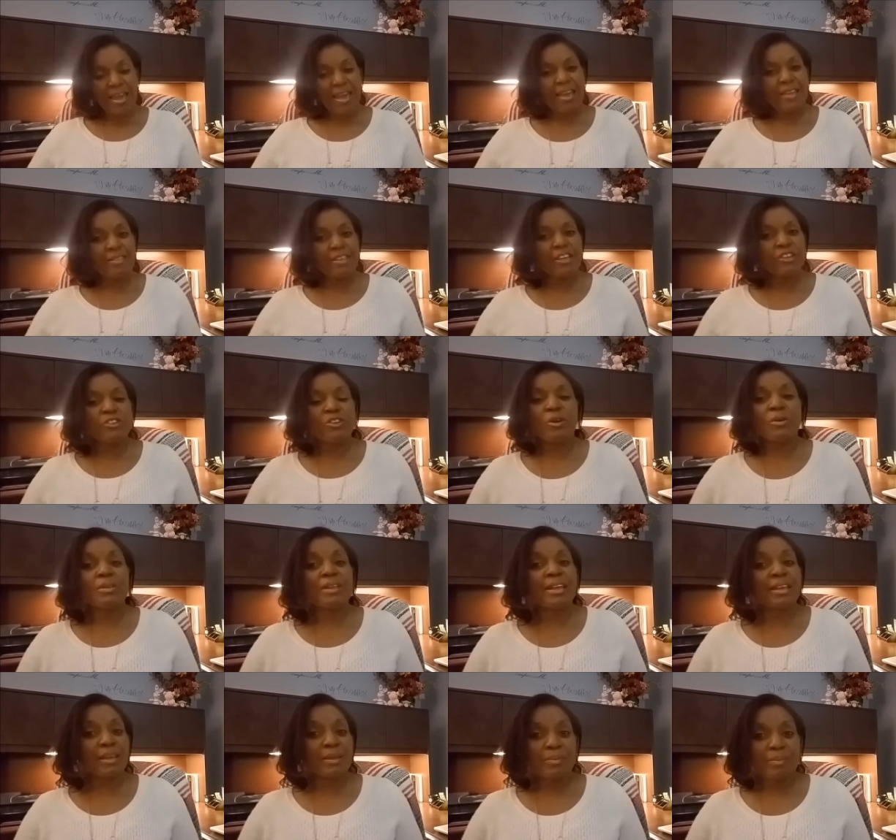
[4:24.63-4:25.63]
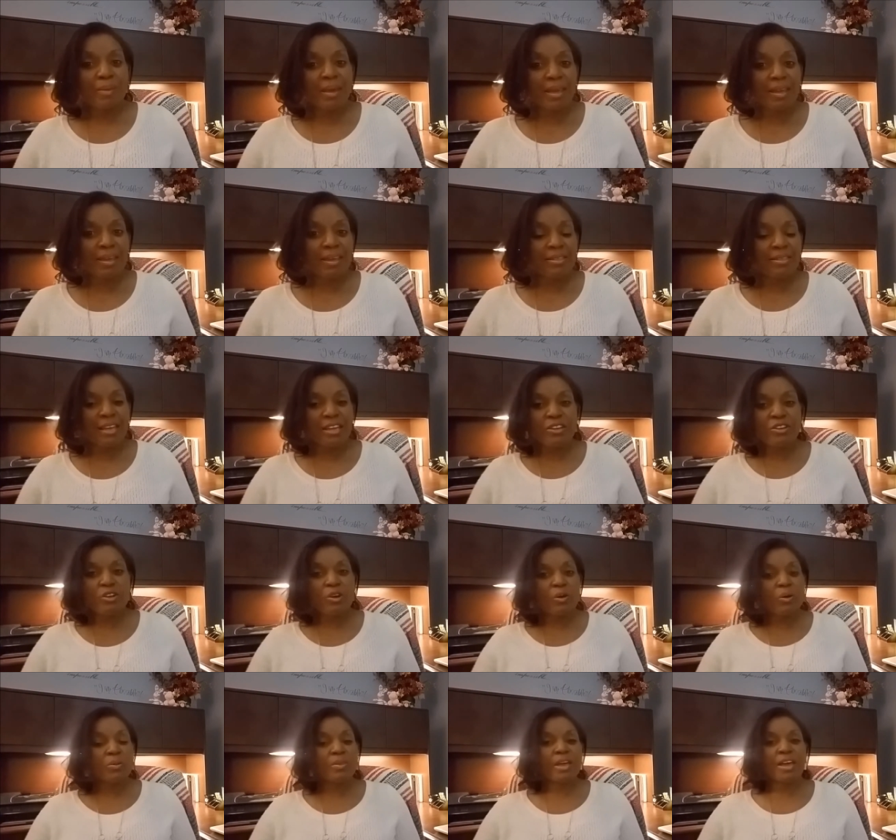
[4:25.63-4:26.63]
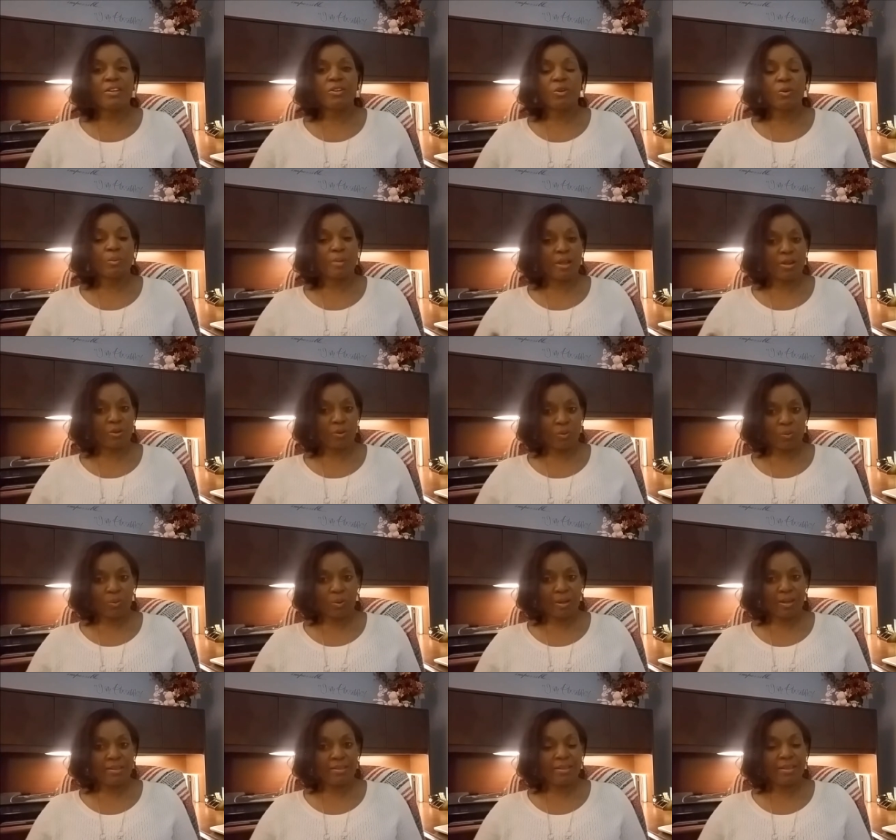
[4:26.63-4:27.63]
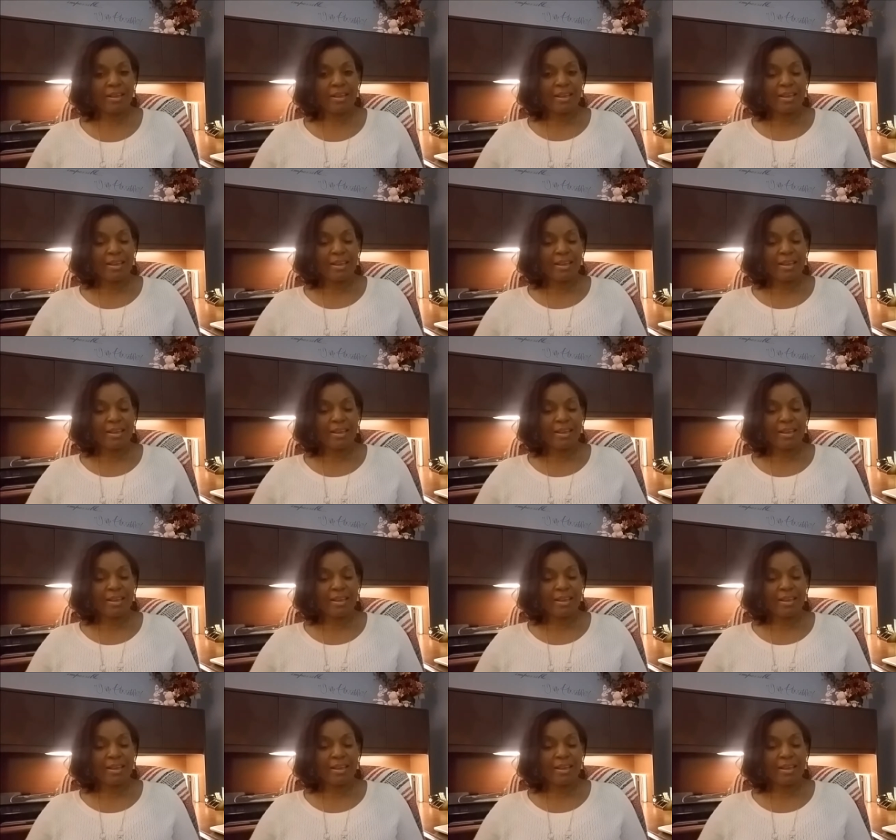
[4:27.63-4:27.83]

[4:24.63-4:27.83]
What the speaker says: And they know they can make it. They know that no matter what